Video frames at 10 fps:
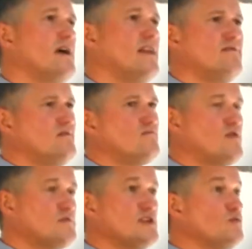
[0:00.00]
and
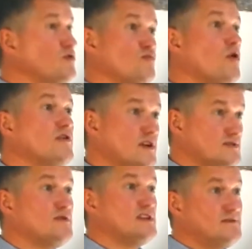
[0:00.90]
probably you wouldn't want a
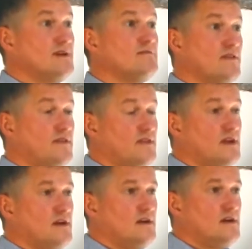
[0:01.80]
sprint to be a month.
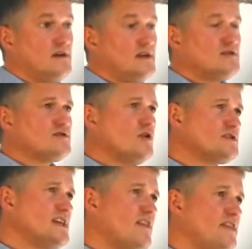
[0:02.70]
So there's a whole
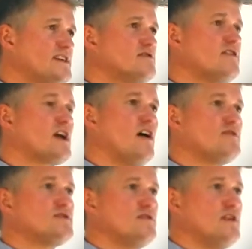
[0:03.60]
set of things around the
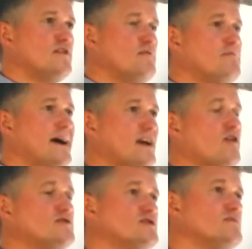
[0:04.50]
culture that might
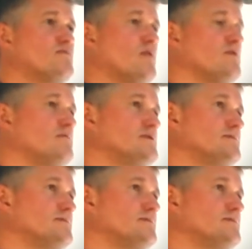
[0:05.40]
cause you some problems.